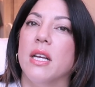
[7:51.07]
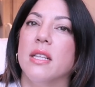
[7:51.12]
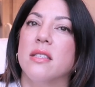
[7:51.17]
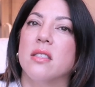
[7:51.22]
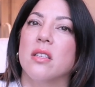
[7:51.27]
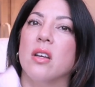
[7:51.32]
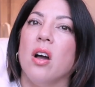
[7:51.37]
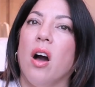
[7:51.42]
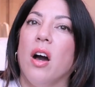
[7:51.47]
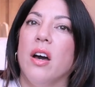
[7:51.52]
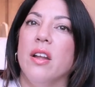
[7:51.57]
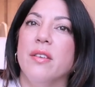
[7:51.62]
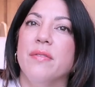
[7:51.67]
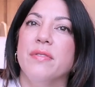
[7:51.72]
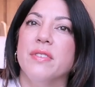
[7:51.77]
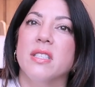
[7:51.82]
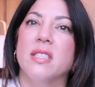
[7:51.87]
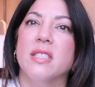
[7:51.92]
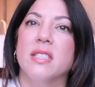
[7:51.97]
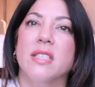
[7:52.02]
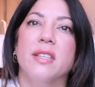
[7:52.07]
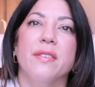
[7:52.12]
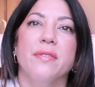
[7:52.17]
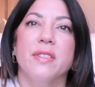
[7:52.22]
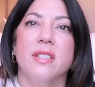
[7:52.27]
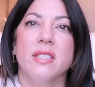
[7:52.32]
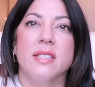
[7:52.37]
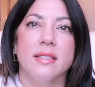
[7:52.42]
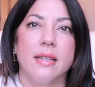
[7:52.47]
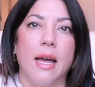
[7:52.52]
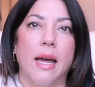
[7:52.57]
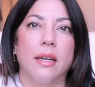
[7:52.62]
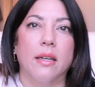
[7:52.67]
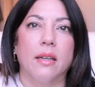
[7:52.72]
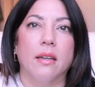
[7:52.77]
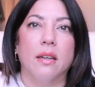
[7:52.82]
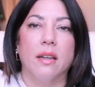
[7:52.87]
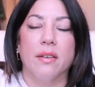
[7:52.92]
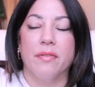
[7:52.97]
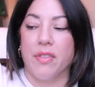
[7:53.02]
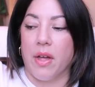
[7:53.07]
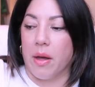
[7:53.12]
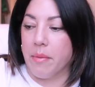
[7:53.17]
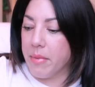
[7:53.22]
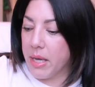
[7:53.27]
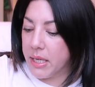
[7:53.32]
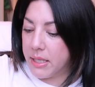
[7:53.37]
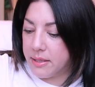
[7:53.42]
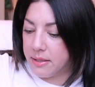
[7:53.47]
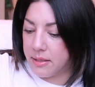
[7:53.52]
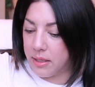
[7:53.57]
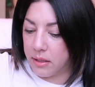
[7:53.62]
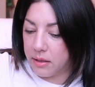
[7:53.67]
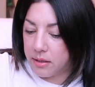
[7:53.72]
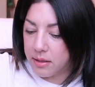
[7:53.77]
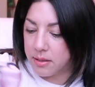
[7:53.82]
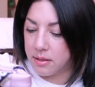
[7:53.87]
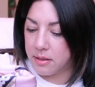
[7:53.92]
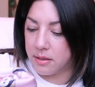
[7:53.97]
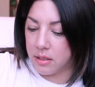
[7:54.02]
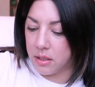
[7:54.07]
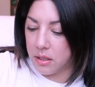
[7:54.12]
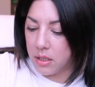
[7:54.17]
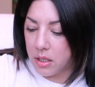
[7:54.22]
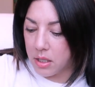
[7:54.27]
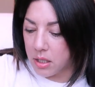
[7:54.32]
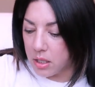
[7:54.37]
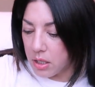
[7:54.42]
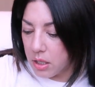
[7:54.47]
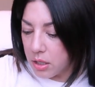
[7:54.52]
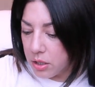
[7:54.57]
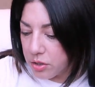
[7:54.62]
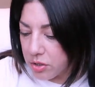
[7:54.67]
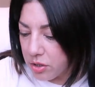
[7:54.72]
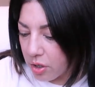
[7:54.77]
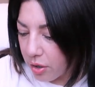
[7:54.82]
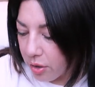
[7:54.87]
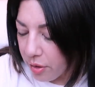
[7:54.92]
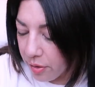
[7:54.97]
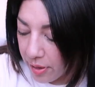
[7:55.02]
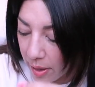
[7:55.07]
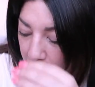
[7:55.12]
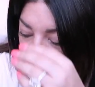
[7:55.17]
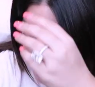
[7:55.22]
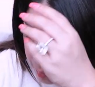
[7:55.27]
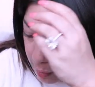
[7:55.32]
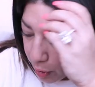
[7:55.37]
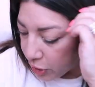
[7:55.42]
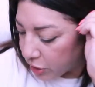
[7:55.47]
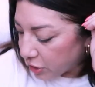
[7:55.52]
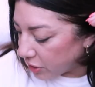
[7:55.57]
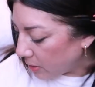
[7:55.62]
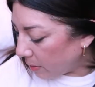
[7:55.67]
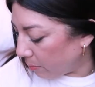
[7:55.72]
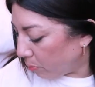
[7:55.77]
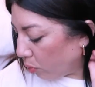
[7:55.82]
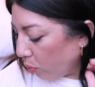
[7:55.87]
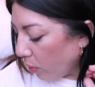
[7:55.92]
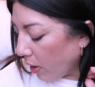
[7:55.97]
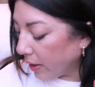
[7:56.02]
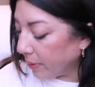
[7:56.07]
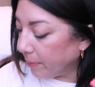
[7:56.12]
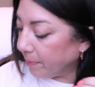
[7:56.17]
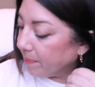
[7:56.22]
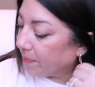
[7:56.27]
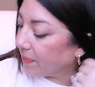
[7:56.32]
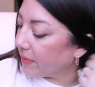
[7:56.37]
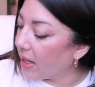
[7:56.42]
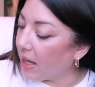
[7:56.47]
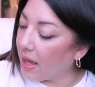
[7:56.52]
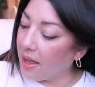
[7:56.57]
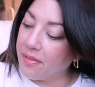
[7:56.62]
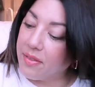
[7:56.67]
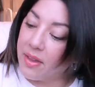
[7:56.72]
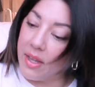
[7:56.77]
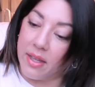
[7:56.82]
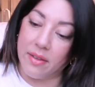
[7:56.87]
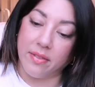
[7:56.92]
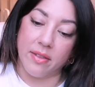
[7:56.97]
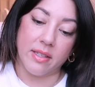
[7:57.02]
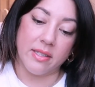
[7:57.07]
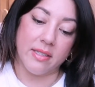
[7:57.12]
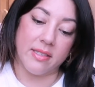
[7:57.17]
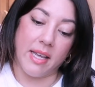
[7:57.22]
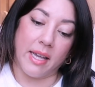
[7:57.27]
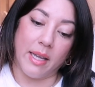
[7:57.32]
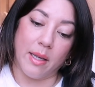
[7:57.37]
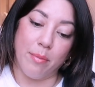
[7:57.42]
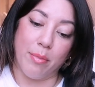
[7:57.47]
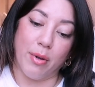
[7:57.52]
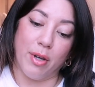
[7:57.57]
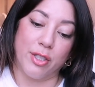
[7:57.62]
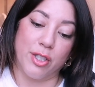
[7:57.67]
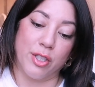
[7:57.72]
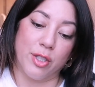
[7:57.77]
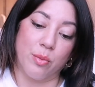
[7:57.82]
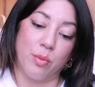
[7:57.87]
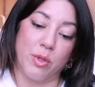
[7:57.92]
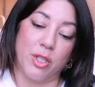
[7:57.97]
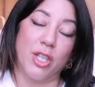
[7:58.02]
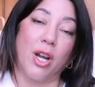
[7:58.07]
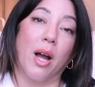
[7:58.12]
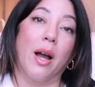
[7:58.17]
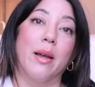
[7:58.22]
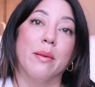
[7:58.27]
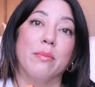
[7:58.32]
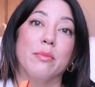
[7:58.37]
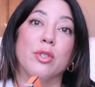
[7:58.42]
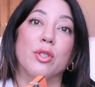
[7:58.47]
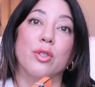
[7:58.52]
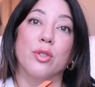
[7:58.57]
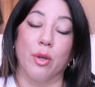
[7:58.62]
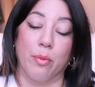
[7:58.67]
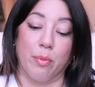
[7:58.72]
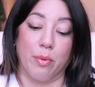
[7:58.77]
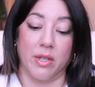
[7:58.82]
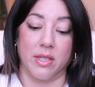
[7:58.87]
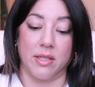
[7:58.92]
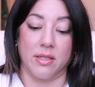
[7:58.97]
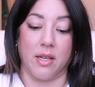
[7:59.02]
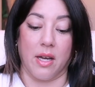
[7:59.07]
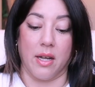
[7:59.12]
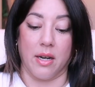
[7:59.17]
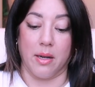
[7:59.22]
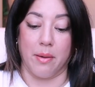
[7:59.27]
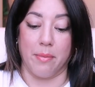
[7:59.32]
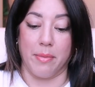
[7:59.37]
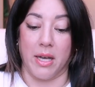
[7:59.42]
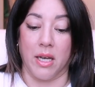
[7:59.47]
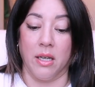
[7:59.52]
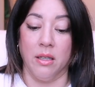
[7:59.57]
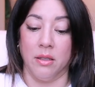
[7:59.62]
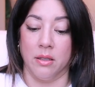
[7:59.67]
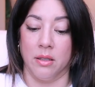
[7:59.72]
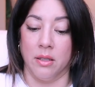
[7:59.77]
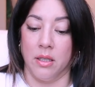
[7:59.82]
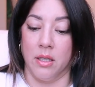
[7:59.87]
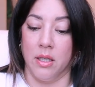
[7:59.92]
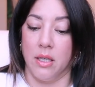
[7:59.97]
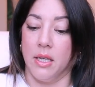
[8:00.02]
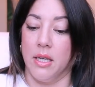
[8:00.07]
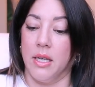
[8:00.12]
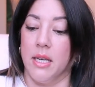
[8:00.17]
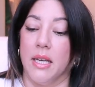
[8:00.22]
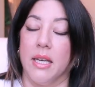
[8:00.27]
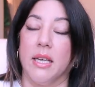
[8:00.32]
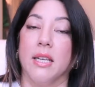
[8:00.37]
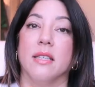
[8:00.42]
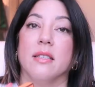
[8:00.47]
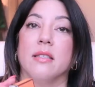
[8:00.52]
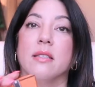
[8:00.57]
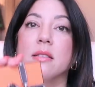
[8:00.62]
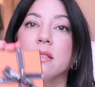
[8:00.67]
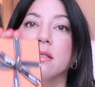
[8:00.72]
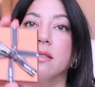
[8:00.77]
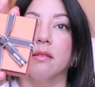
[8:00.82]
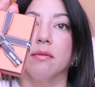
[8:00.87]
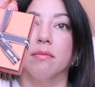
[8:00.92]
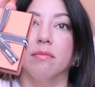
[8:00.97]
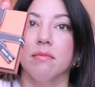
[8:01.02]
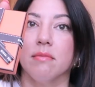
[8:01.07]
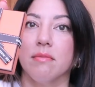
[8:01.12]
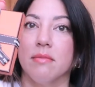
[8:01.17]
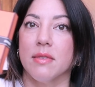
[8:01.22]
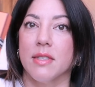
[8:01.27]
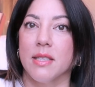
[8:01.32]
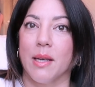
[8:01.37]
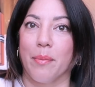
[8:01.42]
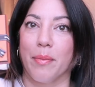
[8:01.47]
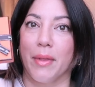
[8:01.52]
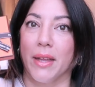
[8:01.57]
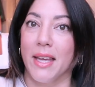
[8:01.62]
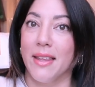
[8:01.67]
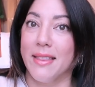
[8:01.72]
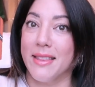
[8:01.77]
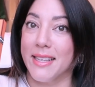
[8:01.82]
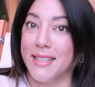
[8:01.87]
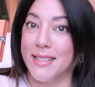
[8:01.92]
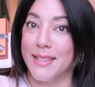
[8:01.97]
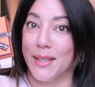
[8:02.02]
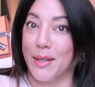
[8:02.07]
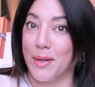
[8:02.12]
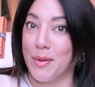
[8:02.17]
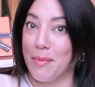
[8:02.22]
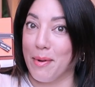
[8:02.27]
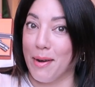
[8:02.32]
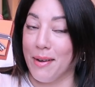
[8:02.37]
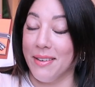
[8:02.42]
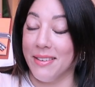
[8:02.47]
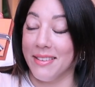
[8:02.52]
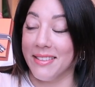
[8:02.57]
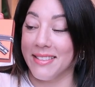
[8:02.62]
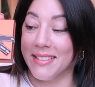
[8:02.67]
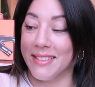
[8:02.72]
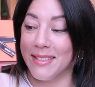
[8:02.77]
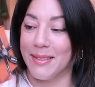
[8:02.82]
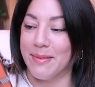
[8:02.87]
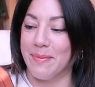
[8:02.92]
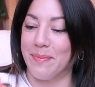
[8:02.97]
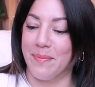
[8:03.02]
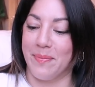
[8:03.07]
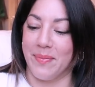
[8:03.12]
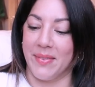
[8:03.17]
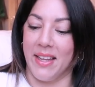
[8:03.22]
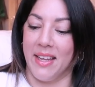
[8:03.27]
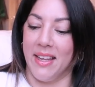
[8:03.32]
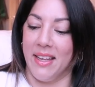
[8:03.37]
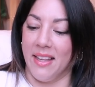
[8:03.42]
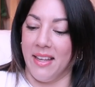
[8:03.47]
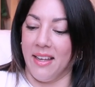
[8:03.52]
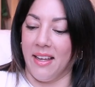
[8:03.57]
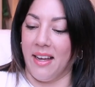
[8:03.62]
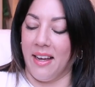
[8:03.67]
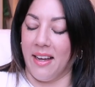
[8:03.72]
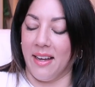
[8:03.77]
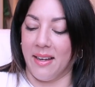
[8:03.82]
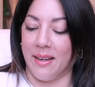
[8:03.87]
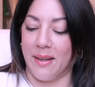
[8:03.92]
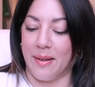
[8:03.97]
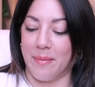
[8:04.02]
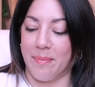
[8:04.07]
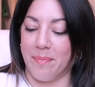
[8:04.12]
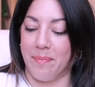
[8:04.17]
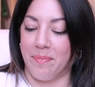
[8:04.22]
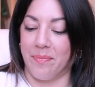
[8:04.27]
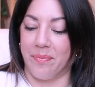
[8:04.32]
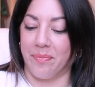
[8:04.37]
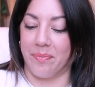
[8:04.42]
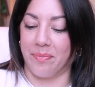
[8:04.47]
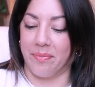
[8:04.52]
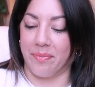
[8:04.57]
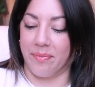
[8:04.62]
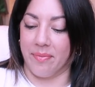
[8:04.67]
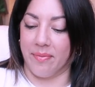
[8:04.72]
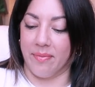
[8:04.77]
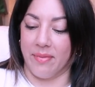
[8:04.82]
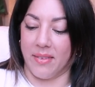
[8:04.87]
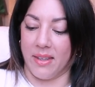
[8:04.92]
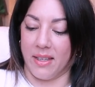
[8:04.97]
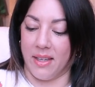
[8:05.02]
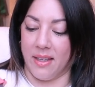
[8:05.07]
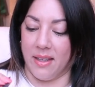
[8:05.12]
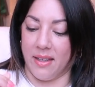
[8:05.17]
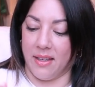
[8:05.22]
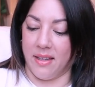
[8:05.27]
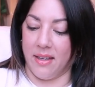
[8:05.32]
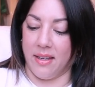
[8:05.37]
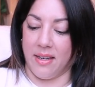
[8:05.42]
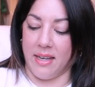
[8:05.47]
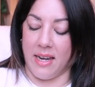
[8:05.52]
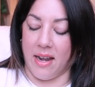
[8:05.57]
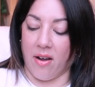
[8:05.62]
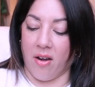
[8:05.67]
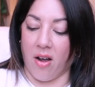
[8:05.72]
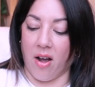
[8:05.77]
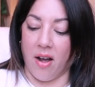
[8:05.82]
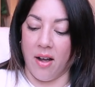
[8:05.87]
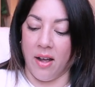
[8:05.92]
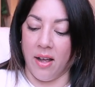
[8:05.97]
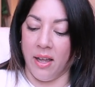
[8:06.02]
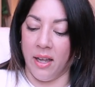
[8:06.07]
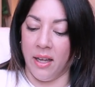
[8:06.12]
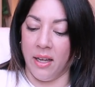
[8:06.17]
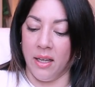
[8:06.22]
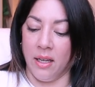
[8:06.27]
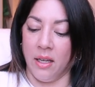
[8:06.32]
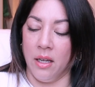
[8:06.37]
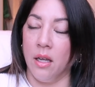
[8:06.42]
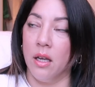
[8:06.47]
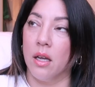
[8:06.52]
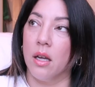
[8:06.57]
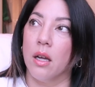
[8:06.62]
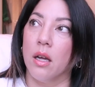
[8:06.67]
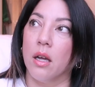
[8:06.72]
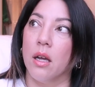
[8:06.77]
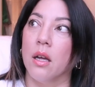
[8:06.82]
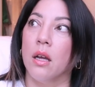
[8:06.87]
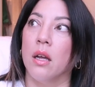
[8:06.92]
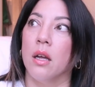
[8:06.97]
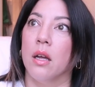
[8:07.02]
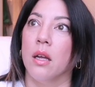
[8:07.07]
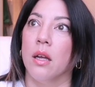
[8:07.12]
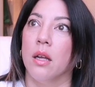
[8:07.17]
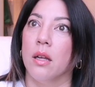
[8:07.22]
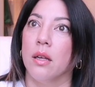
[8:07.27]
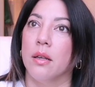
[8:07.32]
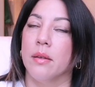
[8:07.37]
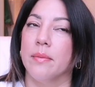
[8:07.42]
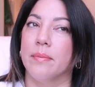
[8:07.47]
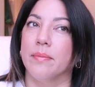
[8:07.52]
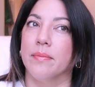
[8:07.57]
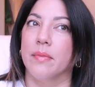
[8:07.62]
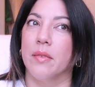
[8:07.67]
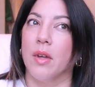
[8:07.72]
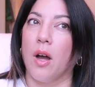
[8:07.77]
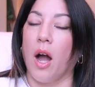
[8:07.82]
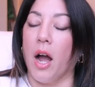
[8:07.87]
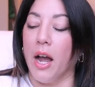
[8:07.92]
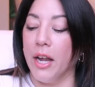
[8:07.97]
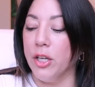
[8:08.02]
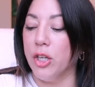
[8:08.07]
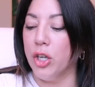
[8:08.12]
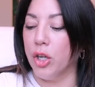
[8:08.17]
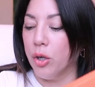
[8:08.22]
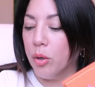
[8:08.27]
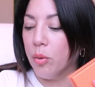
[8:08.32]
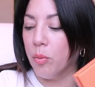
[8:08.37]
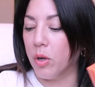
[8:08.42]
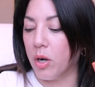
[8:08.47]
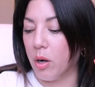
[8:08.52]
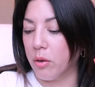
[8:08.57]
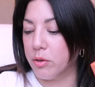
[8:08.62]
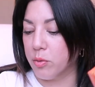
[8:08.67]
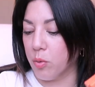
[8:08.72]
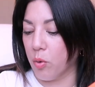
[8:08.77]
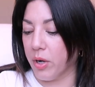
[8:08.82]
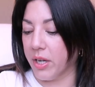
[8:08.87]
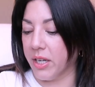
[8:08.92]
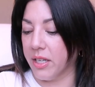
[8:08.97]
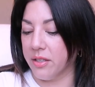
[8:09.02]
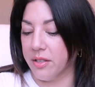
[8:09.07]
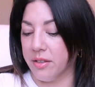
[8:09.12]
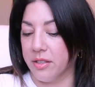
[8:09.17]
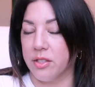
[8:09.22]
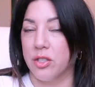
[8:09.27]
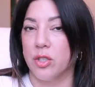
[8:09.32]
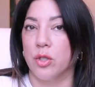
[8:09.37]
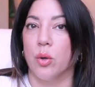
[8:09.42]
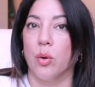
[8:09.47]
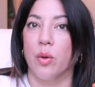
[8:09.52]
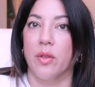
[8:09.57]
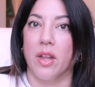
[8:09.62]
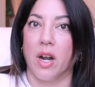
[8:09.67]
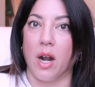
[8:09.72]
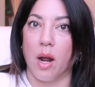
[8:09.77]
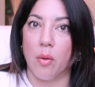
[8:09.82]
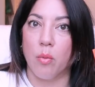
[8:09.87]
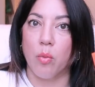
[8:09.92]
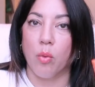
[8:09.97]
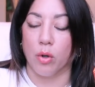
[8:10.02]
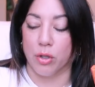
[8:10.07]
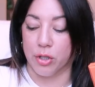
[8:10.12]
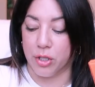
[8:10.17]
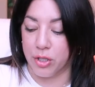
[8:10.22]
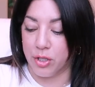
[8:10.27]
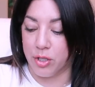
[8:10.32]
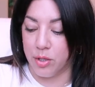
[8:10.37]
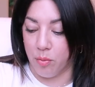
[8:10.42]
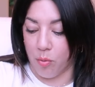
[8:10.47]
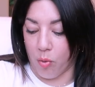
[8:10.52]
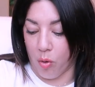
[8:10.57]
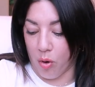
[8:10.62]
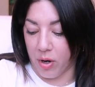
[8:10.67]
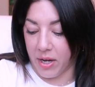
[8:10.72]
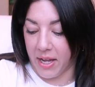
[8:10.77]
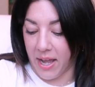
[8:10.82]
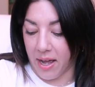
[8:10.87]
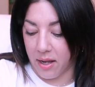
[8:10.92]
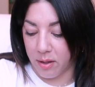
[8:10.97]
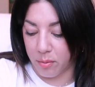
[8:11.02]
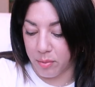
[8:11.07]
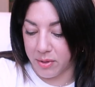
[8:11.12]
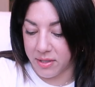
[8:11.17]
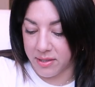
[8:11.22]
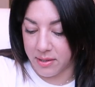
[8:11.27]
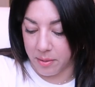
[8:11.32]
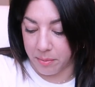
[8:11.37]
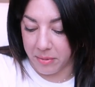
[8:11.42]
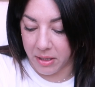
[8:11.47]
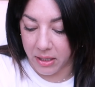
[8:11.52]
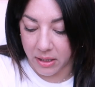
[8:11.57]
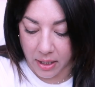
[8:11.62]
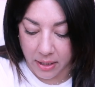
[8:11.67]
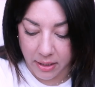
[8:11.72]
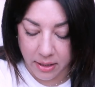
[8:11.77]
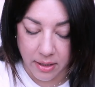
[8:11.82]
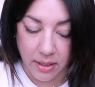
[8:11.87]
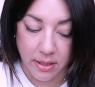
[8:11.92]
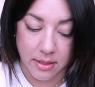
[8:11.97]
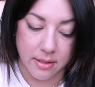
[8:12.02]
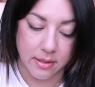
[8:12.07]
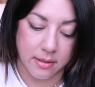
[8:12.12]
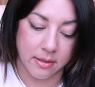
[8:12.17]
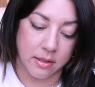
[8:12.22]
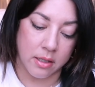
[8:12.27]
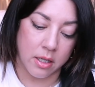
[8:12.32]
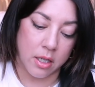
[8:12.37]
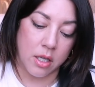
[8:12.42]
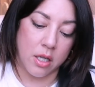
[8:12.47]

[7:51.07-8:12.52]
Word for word: It's kind of as stiff as satin, if that makes sense. So that was purchase number one. And then the second purchase, which I am super excited about, is something in this little box. Um, I I knew when I was walking into the store that I wanted to walk out with something like this.